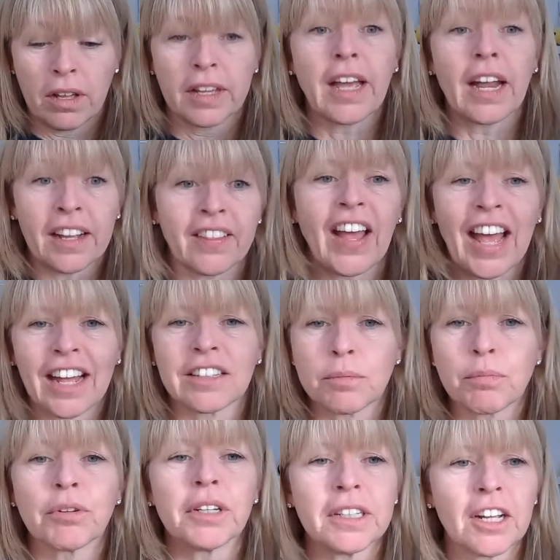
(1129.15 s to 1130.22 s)
getting their
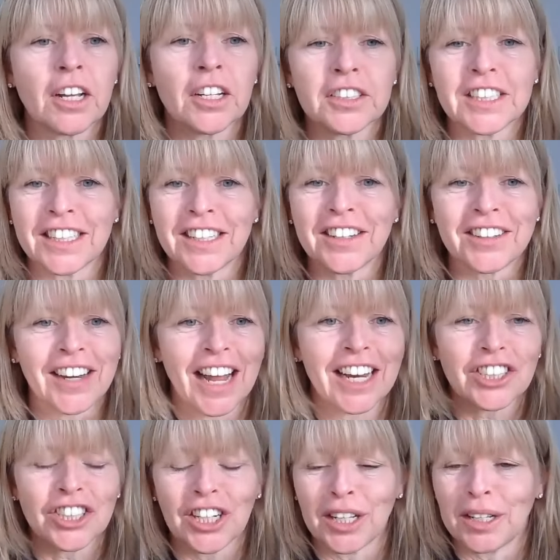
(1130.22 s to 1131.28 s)
hands pretty dirty and
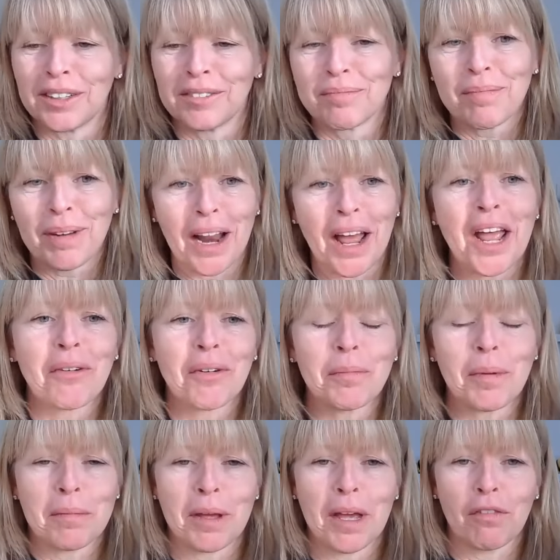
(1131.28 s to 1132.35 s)
actually playing
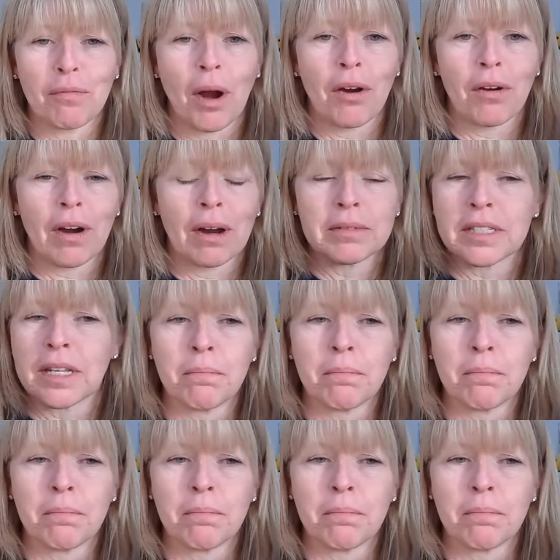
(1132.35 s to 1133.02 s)
with BPF programs,